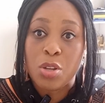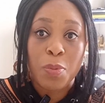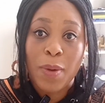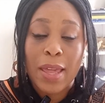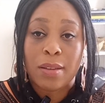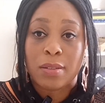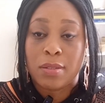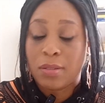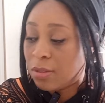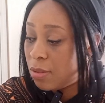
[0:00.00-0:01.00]
to
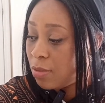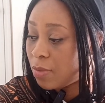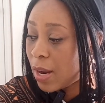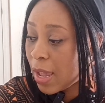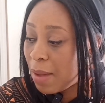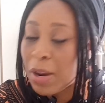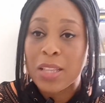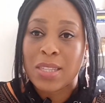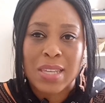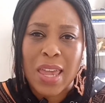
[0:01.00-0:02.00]
win, right? I'm
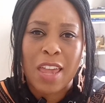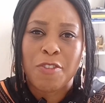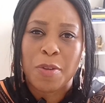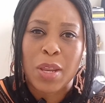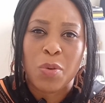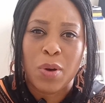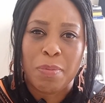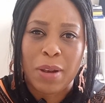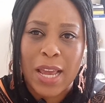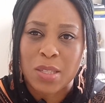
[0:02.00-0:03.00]
not saying everybody who
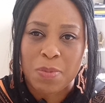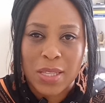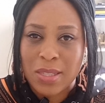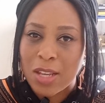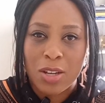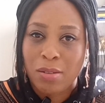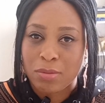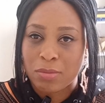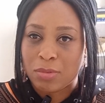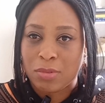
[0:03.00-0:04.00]
applies wins. They
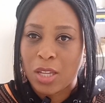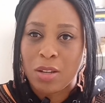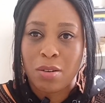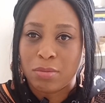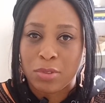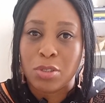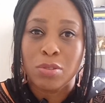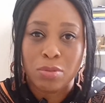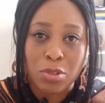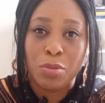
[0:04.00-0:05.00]
don't. They don't.
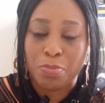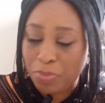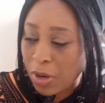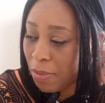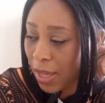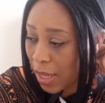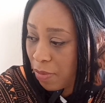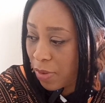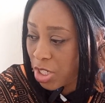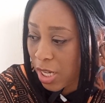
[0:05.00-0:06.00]
You probably
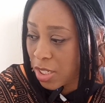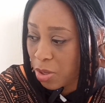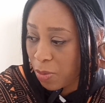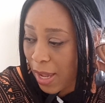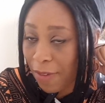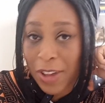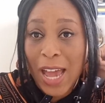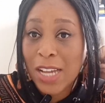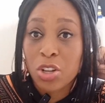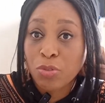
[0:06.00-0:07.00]
get rejected or whatever.
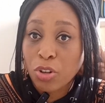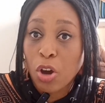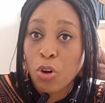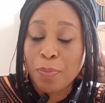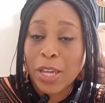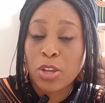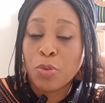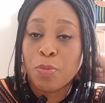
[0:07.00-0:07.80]
I don't know, but